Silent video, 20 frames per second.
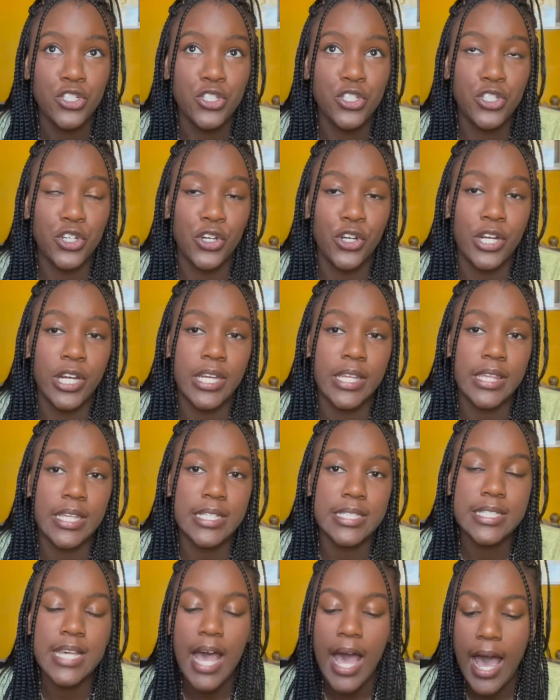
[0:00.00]
during the
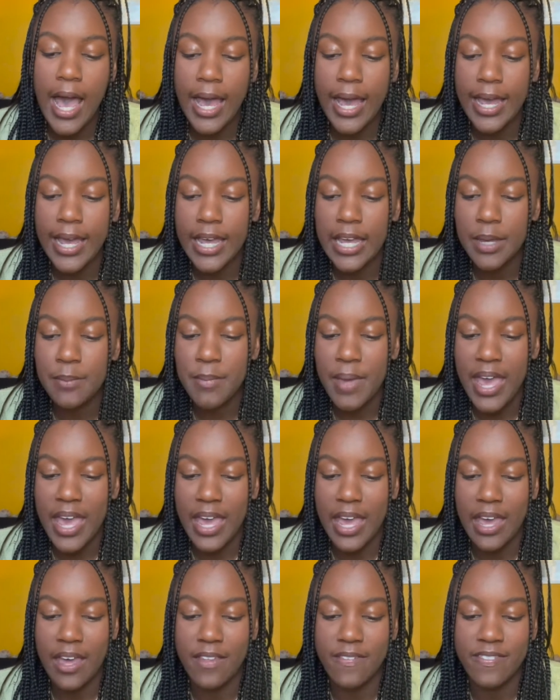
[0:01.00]
time,
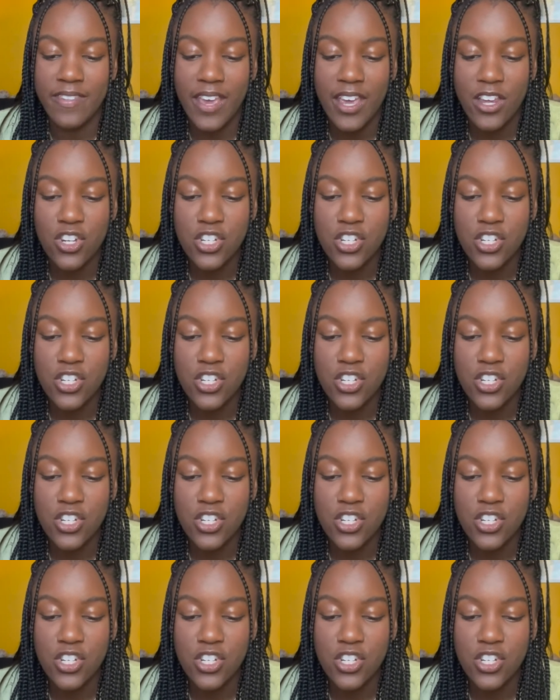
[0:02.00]
and they